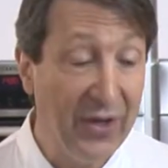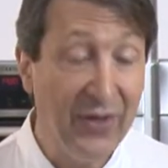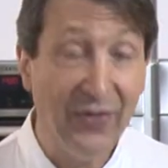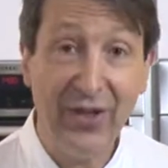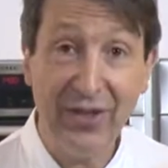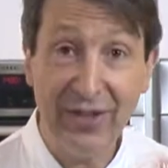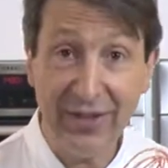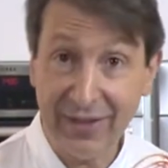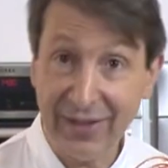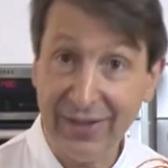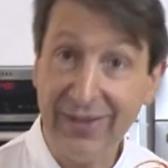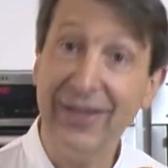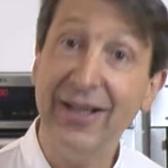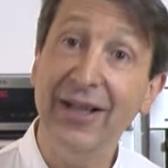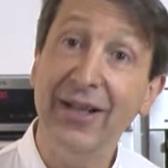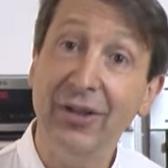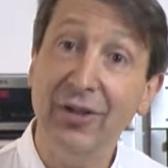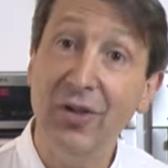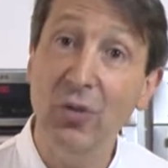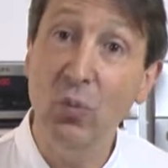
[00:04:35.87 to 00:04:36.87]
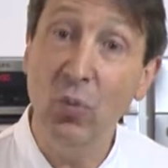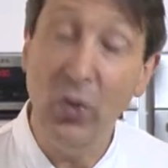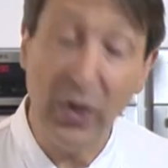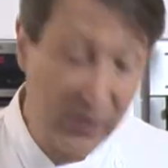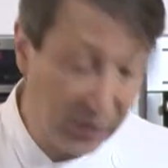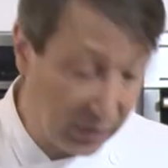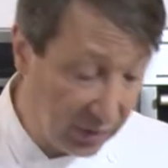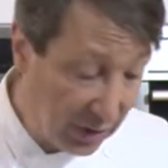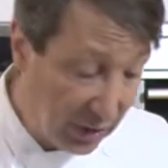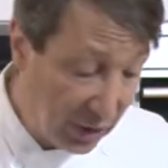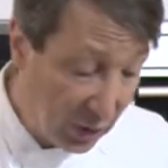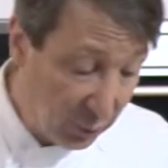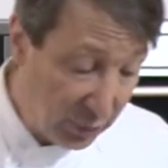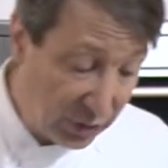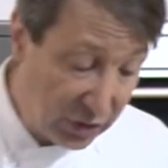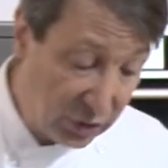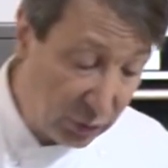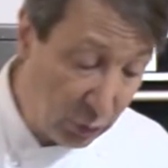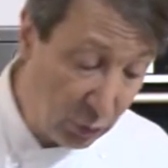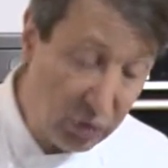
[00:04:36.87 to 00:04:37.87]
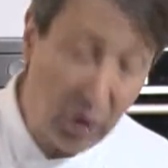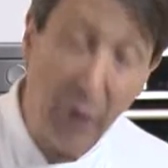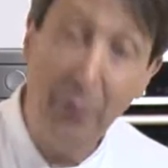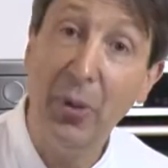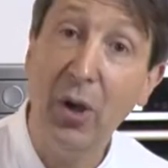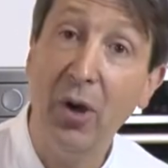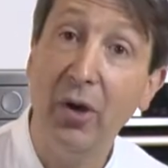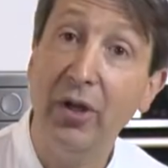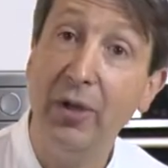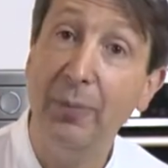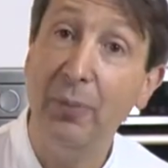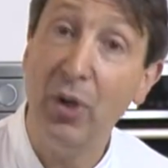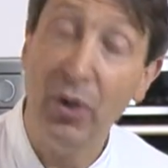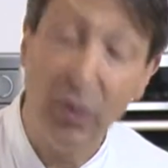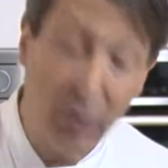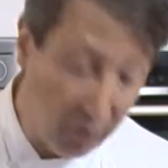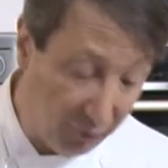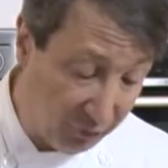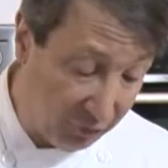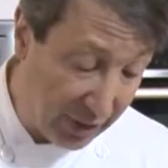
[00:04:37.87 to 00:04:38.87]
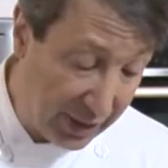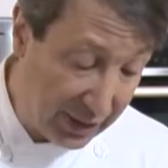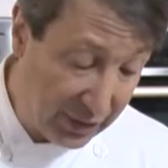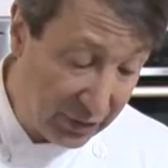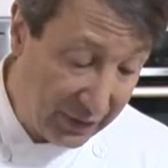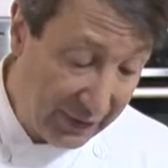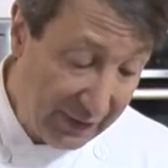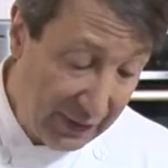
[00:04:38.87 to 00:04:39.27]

This is a silicone whisk, which is also part of the BergHOFF range,